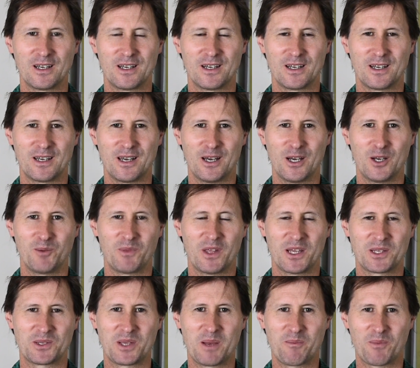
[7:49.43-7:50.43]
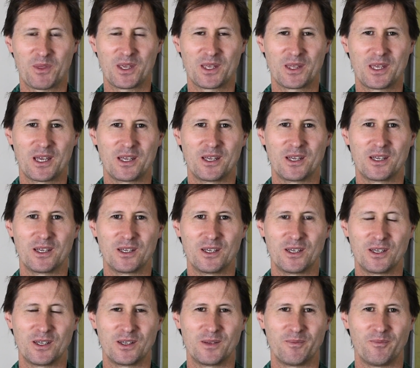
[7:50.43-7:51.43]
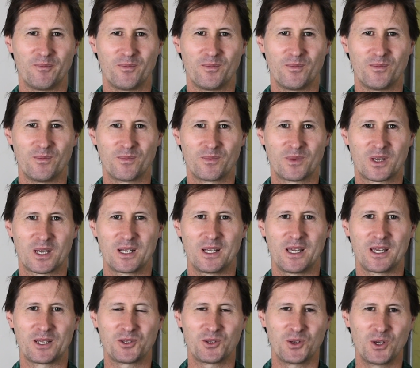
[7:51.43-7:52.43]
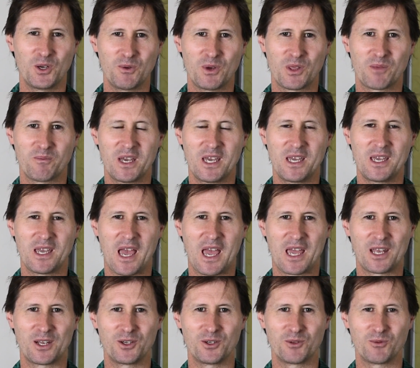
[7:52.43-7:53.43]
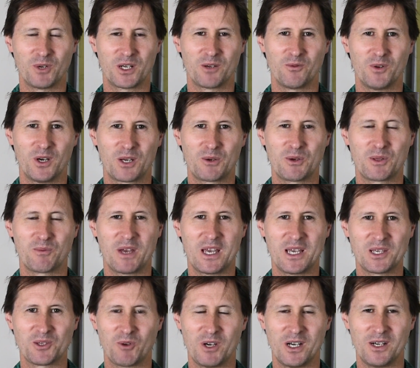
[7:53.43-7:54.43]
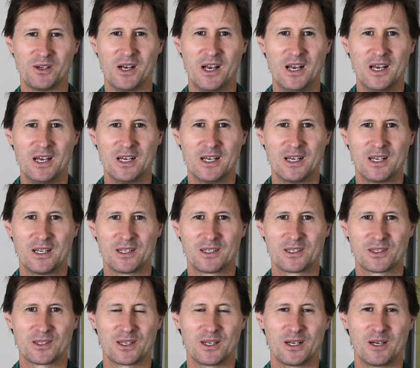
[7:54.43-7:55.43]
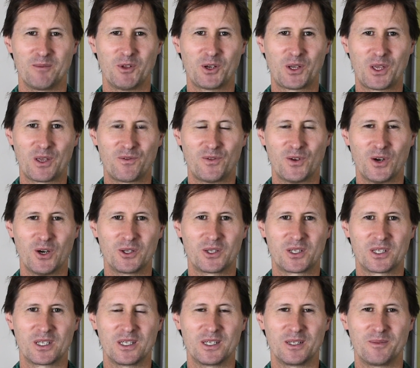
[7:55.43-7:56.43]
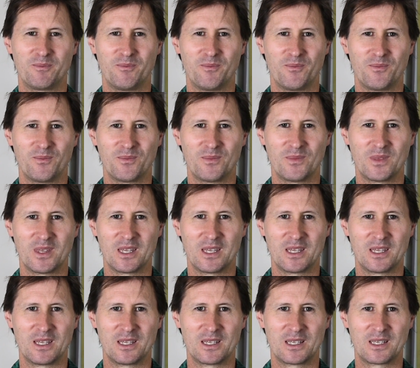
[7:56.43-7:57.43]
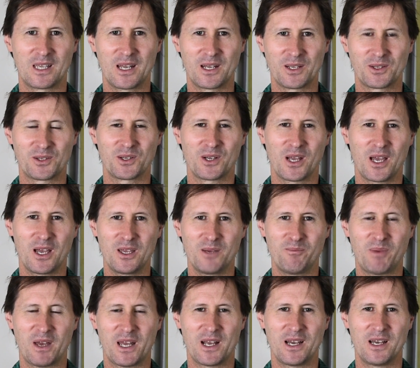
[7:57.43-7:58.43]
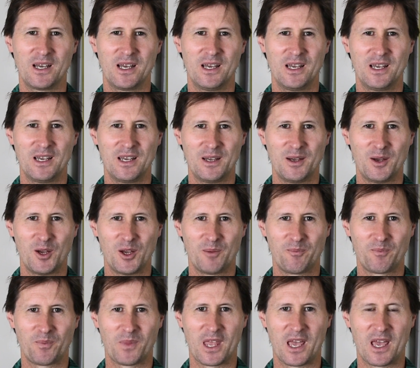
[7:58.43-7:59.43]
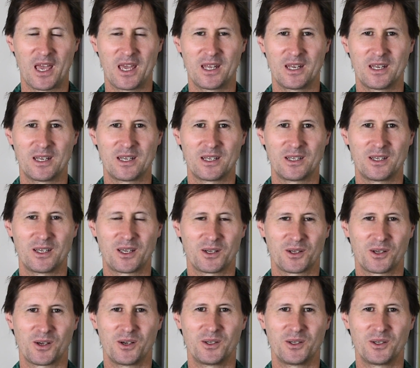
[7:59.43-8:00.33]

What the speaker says: I hope that's something that connects you with me and you'd want to work with me as well. So I'm looking forward to getting to know you better. And you can